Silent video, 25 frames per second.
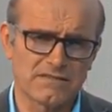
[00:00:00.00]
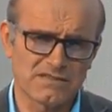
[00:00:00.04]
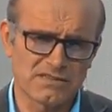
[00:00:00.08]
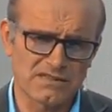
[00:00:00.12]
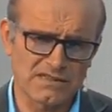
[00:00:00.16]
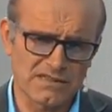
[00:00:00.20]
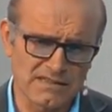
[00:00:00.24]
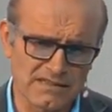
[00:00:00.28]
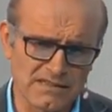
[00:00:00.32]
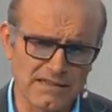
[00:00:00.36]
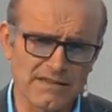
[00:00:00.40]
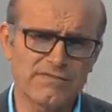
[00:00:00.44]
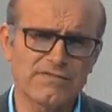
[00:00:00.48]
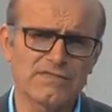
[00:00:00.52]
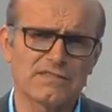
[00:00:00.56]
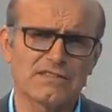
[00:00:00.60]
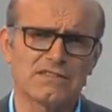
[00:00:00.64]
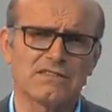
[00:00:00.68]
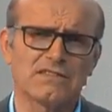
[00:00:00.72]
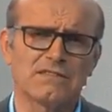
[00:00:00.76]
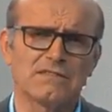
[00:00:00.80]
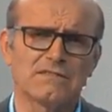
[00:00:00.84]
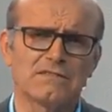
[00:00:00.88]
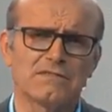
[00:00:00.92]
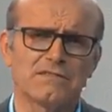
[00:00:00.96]

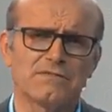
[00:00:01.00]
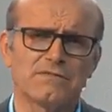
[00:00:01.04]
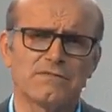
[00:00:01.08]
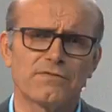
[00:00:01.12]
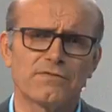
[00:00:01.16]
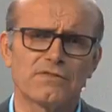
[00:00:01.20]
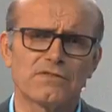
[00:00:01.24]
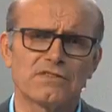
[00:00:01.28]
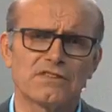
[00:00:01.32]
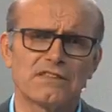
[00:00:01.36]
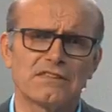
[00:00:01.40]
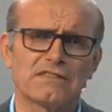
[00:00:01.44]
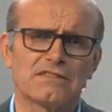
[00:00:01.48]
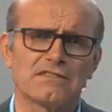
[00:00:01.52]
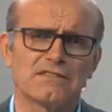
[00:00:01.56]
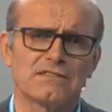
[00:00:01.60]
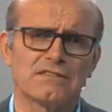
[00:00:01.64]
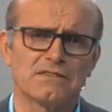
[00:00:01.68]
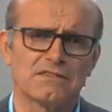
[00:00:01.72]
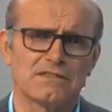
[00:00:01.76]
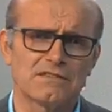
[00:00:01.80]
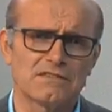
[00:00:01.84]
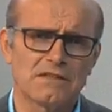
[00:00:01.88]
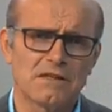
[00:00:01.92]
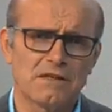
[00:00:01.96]
significant for
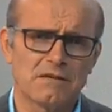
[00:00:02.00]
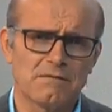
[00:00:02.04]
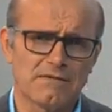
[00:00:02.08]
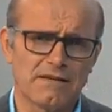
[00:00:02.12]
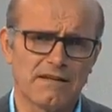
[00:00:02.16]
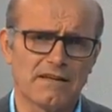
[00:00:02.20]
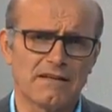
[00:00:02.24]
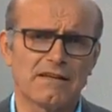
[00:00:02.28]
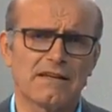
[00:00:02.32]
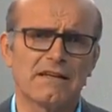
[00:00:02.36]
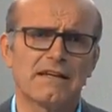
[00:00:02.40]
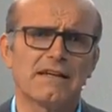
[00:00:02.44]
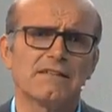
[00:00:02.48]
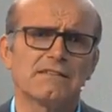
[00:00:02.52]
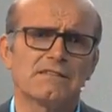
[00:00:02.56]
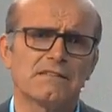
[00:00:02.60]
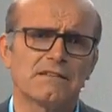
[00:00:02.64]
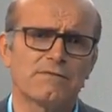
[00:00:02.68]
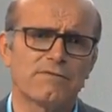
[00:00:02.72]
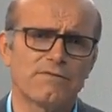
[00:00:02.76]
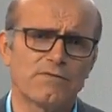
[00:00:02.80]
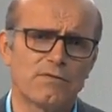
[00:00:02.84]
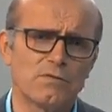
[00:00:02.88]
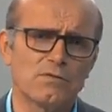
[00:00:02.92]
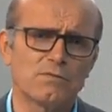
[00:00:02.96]
citizens when
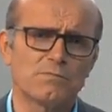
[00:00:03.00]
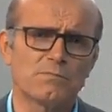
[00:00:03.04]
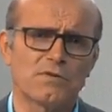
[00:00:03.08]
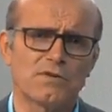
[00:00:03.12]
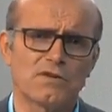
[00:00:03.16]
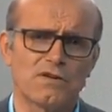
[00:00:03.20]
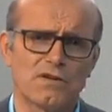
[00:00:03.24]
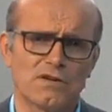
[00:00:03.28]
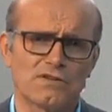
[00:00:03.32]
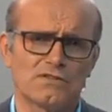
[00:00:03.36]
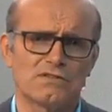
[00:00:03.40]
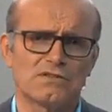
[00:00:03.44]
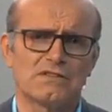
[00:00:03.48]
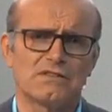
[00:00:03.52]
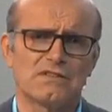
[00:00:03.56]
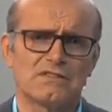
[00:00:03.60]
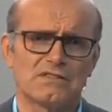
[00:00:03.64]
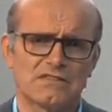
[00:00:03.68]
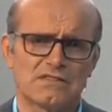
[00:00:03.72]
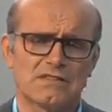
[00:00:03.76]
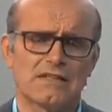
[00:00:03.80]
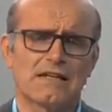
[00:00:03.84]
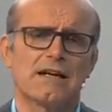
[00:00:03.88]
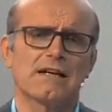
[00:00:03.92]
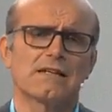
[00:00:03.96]
engaging food production in
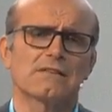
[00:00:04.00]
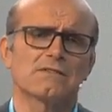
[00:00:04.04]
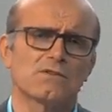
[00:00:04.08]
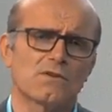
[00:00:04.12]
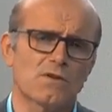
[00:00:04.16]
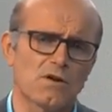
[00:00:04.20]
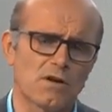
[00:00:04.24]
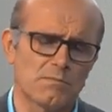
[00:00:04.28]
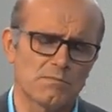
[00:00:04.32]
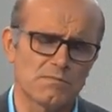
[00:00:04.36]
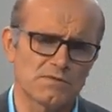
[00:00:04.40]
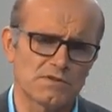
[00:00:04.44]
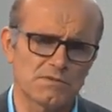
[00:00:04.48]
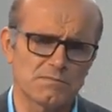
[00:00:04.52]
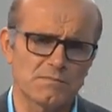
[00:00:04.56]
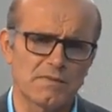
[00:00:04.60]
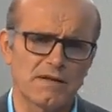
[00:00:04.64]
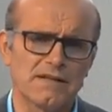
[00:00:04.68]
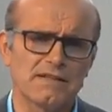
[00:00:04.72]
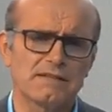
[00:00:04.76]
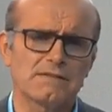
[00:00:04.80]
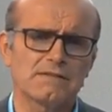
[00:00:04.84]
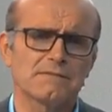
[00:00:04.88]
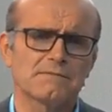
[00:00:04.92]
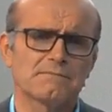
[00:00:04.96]
scarce urban
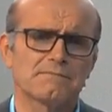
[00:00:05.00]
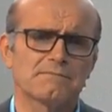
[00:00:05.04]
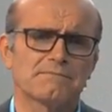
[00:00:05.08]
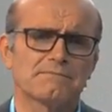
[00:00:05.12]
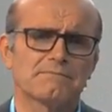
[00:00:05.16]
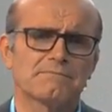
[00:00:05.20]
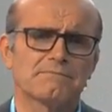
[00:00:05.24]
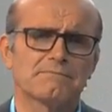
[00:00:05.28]
space.